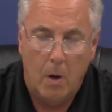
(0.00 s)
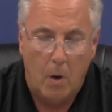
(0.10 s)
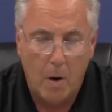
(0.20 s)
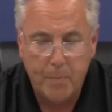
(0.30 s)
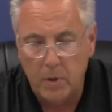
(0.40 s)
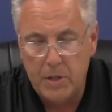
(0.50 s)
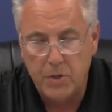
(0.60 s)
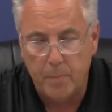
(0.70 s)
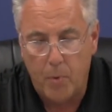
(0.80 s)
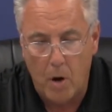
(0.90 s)
Our
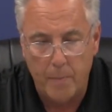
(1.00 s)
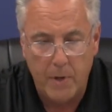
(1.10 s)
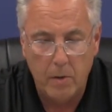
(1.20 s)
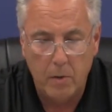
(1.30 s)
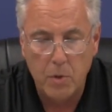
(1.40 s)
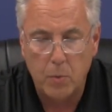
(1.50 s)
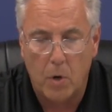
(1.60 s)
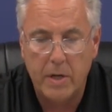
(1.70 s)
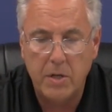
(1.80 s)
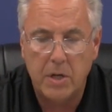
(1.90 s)
police department, who is
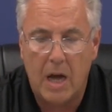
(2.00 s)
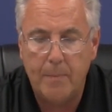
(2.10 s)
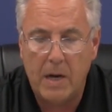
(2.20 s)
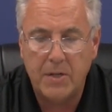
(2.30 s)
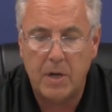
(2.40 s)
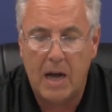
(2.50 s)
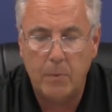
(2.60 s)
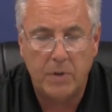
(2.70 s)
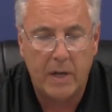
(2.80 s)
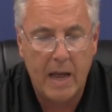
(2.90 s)
working side by
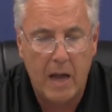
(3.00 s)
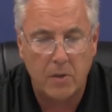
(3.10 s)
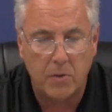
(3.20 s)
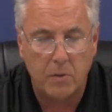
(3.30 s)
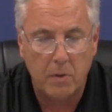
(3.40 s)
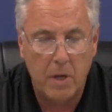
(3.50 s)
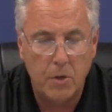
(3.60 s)
side with the council,